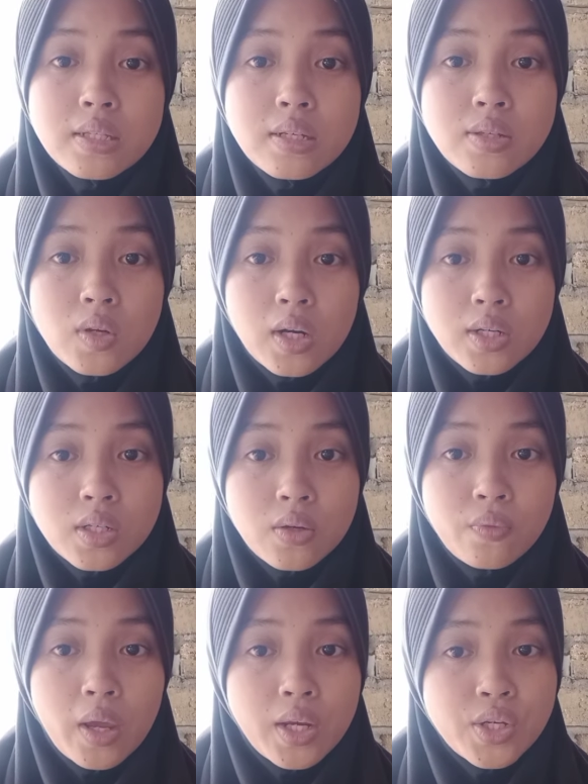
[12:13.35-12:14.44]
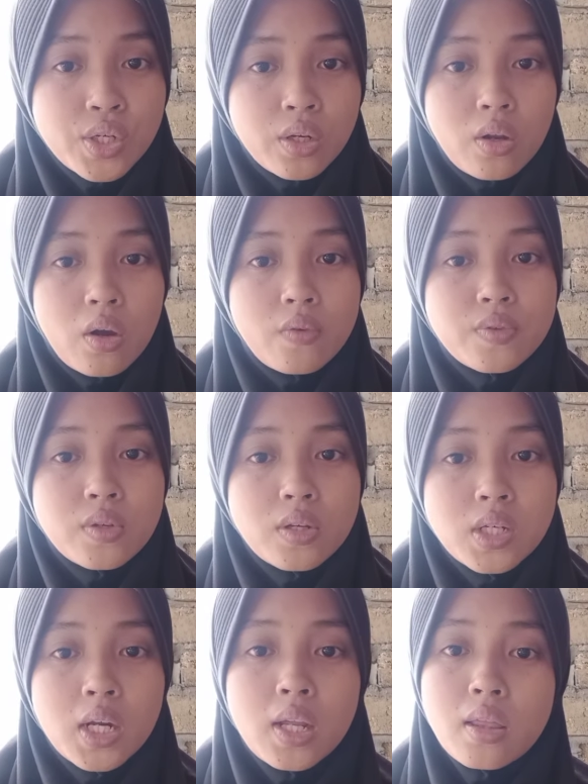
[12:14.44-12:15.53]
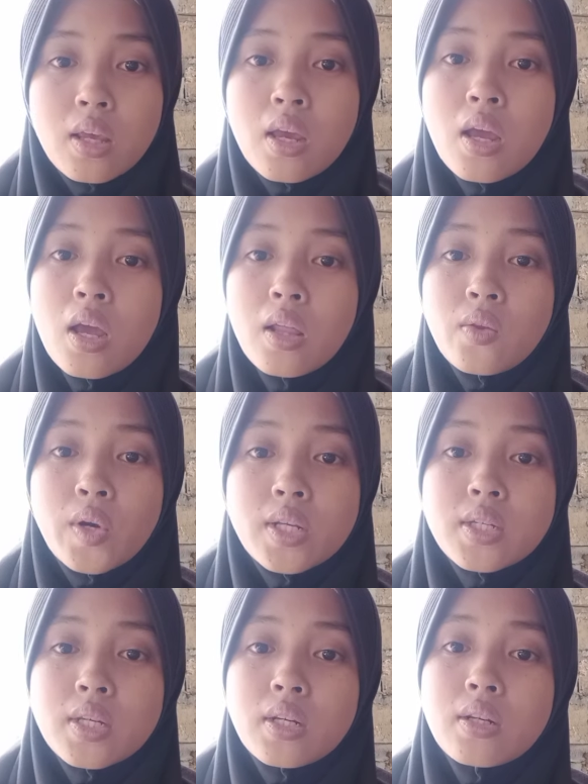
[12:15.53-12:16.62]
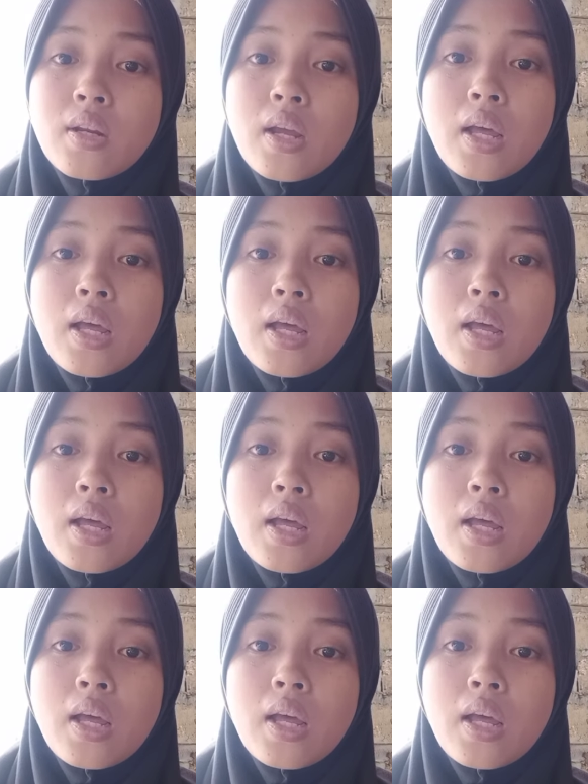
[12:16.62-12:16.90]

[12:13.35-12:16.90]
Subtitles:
destructive actions of society threaten